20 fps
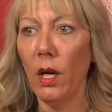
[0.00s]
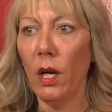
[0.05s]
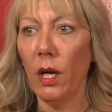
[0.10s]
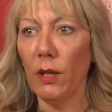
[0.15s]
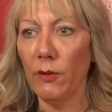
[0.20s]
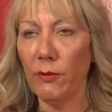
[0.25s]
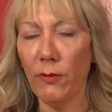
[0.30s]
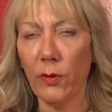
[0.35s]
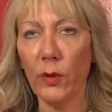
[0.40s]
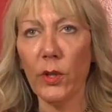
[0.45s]

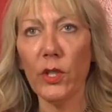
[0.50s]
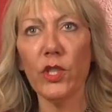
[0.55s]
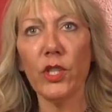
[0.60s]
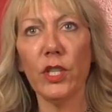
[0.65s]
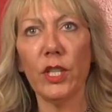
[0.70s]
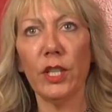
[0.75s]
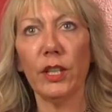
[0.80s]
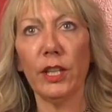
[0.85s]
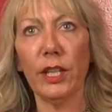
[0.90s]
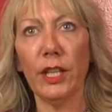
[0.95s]

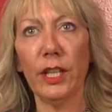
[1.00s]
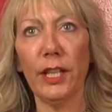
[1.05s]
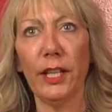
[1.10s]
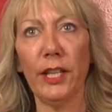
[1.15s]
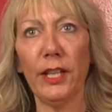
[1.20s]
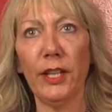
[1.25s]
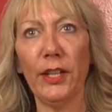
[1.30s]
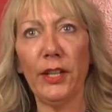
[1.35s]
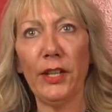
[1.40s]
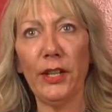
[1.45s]

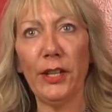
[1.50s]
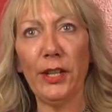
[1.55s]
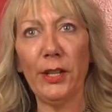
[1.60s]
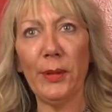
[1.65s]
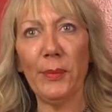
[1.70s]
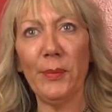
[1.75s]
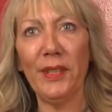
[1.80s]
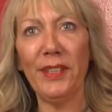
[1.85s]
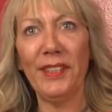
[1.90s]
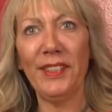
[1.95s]
unfortunately,
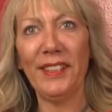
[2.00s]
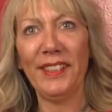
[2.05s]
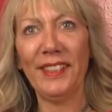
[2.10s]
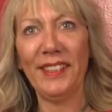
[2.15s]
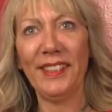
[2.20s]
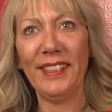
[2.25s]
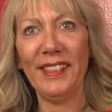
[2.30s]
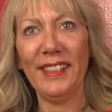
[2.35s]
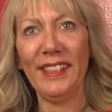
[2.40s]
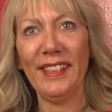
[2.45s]
A
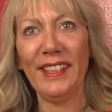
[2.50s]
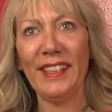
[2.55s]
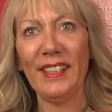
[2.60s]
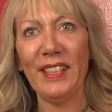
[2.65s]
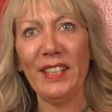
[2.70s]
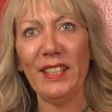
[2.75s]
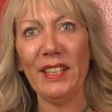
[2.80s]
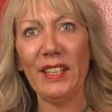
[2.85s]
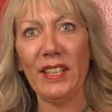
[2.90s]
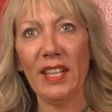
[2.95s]

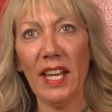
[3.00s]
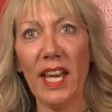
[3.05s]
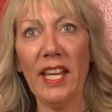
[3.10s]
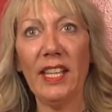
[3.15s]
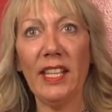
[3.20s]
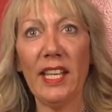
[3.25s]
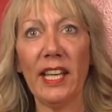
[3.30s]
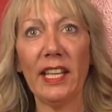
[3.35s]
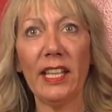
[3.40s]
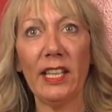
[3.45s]

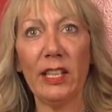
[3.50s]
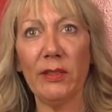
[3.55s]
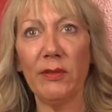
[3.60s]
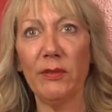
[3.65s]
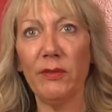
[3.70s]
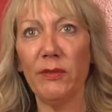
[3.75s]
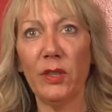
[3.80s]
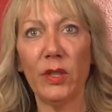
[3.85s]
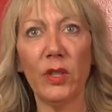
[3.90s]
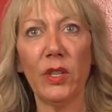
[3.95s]

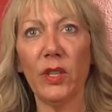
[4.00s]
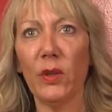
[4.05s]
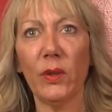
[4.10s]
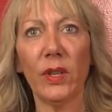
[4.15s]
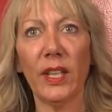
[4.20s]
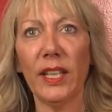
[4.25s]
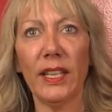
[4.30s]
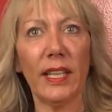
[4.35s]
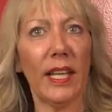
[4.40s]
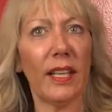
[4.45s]
negative, you can
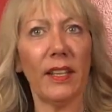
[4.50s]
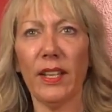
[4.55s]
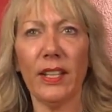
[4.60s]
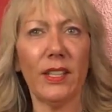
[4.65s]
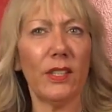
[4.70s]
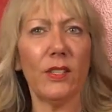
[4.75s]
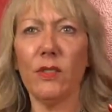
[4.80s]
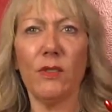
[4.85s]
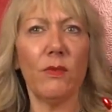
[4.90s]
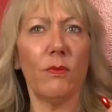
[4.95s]
only get
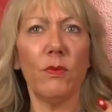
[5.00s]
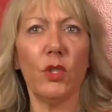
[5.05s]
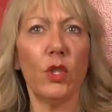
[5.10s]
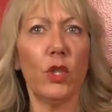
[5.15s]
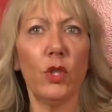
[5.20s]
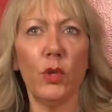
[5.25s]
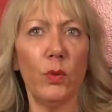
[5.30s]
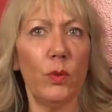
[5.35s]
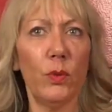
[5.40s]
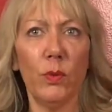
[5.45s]
like
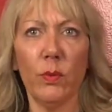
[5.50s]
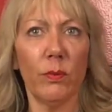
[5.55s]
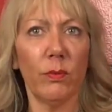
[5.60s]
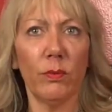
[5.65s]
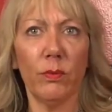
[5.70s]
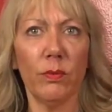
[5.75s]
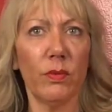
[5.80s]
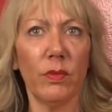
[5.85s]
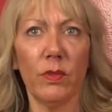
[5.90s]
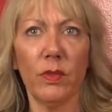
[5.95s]

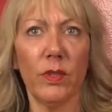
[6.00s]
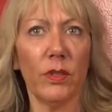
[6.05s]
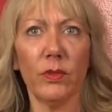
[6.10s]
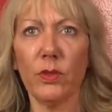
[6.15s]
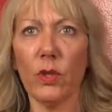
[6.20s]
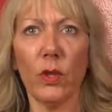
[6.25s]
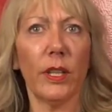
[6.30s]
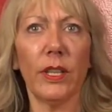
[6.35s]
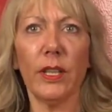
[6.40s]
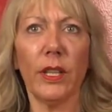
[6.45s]

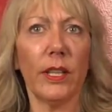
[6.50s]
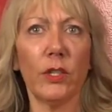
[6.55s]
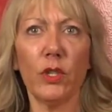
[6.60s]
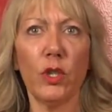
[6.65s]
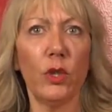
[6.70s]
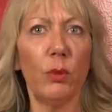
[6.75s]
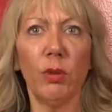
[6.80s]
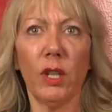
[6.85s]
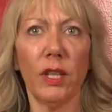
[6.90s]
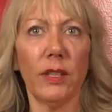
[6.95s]
there's only like
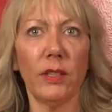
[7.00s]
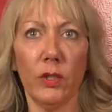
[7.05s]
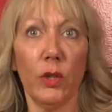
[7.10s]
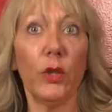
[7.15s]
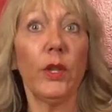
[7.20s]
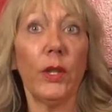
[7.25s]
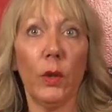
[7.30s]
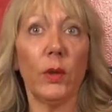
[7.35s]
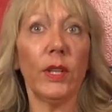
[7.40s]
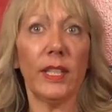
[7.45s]
2 blood,
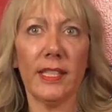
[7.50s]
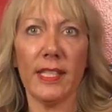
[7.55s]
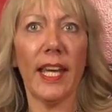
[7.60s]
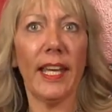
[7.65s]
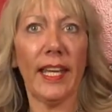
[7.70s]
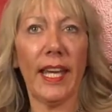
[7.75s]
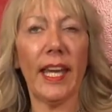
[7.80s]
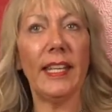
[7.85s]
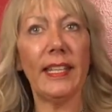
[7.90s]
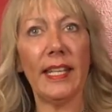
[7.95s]
you can only
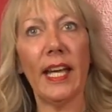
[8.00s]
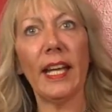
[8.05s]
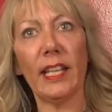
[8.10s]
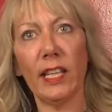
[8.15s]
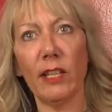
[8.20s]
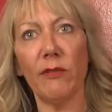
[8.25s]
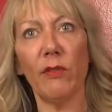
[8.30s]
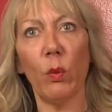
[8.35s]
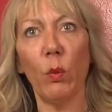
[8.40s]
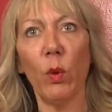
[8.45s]
take A
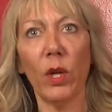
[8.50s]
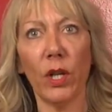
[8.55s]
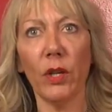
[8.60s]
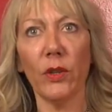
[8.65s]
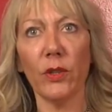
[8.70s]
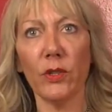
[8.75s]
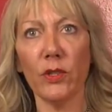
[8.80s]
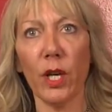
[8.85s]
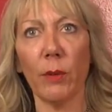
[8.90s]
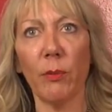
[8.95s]
negative and one
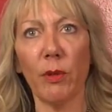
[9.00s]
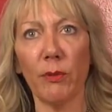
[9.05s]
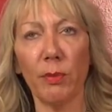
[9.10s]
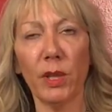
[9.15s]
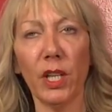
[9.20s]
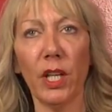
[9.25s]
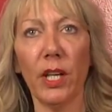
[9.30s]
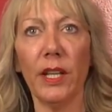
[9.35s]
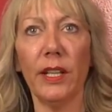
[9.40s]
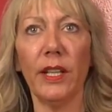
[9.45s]
other type of
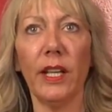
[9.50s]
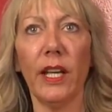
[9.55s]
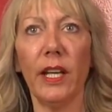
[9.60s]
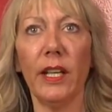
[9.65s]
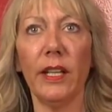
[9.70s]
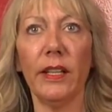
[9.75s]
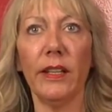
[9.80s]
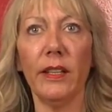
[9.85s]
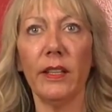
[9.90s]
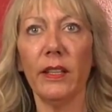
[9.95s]
blood,
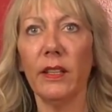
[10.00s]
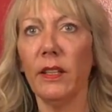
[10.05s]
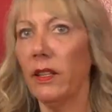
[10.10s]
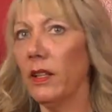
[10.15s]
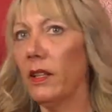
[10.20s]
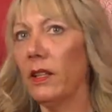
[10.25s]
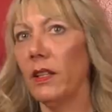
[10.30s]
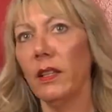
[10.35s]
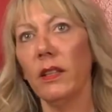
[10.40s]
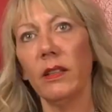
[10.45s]
and
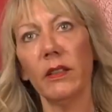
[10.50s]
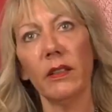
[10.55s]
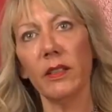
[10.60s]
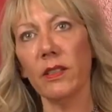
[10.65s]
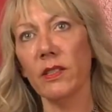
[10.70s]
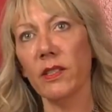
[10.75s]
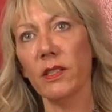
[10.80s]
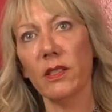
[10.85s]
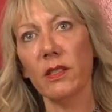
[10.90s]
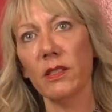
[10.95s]

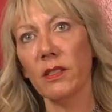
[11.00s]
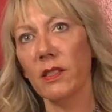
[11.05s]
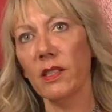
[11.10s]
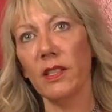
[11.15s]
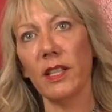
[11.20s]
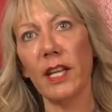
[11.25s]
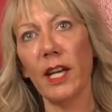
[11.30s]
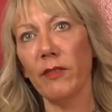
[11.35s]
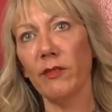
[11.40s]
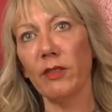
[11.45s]
this
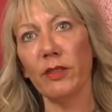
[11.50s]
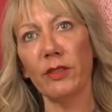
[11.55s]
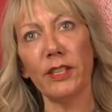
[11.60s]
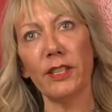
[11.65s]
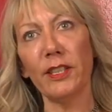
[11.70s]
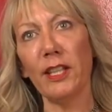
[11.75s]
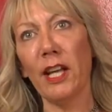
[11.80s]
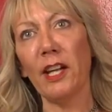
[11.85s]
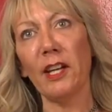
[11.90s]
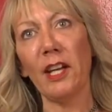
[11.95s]
cadaver
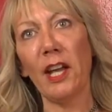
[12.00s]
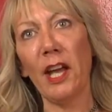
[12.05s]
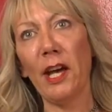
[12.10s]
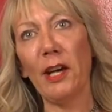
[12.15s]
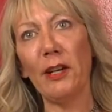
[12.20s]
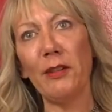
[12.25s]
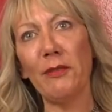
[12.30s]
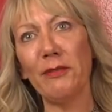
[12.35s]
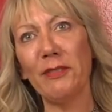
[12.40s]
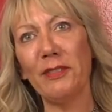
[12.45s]
did not
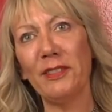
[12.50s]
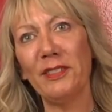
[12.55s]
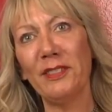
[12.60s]
have